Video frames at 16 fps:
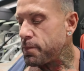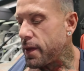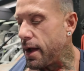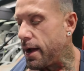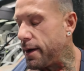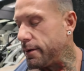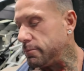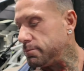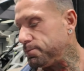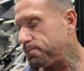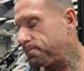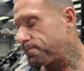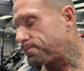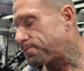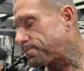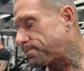
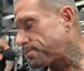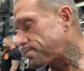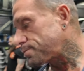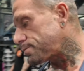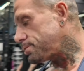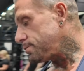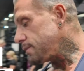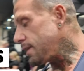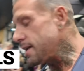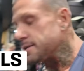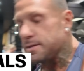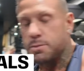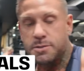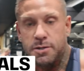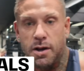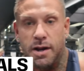
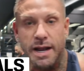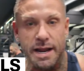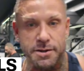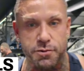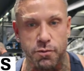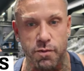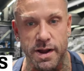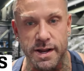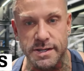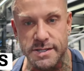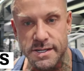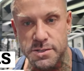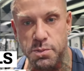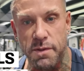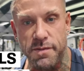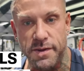some side lateral
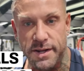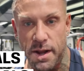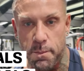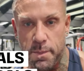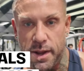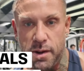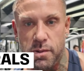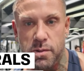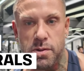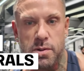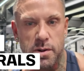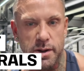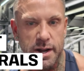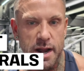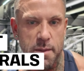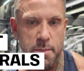raises with a dumbbell,
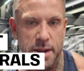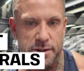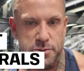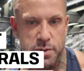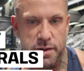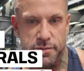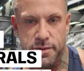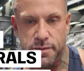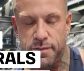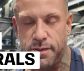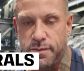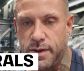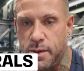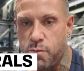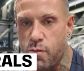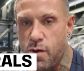looking at about 12 to
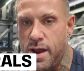15